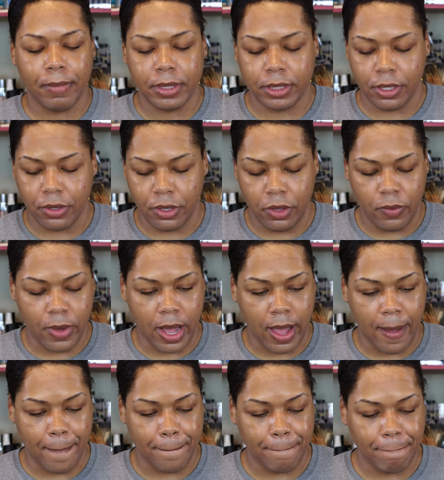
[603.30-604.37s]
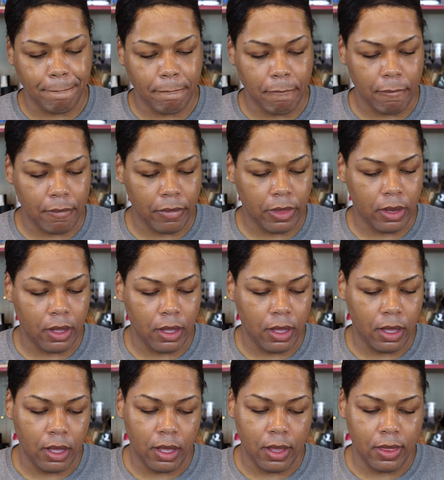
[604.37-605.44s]
I'm gonna tell you why.
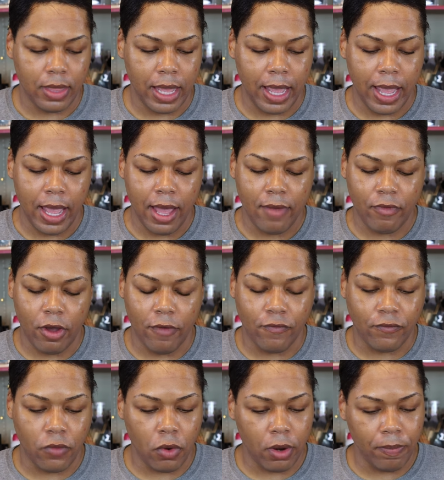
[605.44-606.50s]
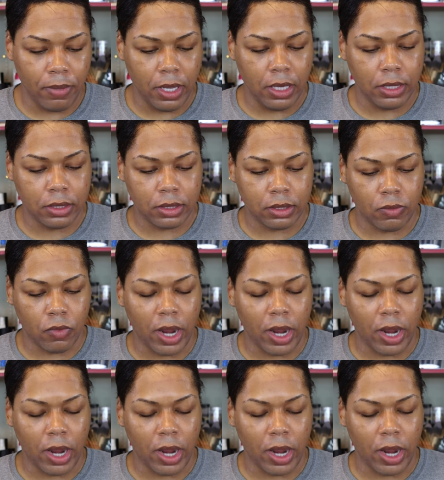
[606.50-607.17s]
They have a four piece,